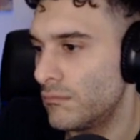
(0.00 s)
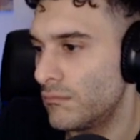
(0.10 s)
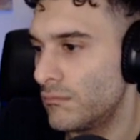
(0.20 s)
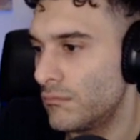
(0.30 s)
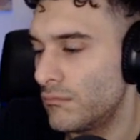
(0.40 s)

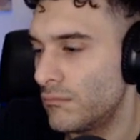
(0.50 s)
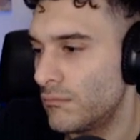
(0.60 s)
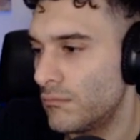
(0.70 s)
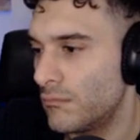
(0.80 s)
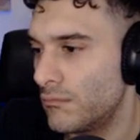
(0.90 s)

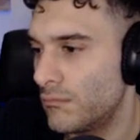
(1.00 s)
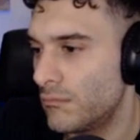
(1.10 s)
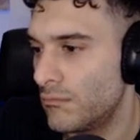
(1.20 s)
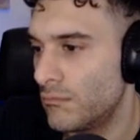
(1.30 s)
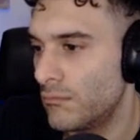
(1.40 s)

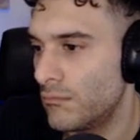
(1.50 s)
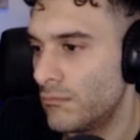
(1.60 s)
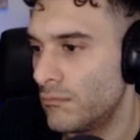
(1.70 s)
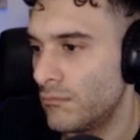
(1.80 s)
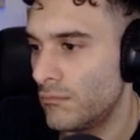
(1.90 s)

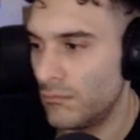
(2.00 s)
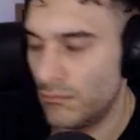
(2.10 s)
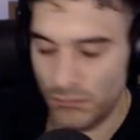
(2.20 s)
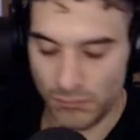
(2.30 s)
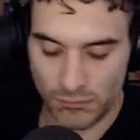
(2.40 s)

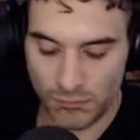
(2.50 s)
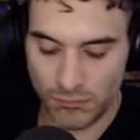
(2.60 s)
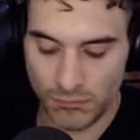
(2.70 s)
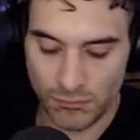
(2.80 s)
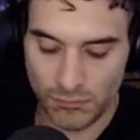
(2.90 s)

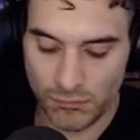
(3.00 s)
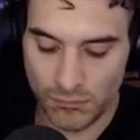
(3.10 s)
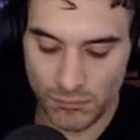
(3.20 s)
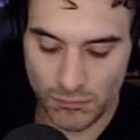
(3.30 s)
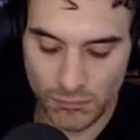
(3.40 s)

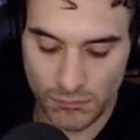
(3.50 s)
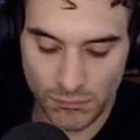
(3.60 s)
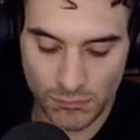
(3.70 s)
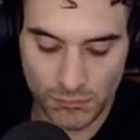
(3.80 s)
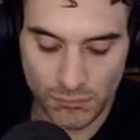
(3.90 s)

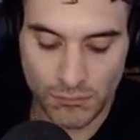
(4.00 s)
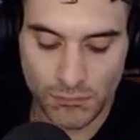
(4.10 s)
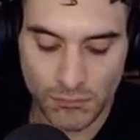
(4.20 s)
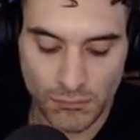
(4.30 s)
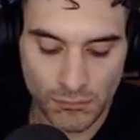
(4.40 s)

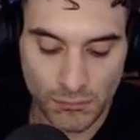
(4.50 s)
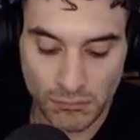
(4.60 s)
No words are spoken by the person on screen.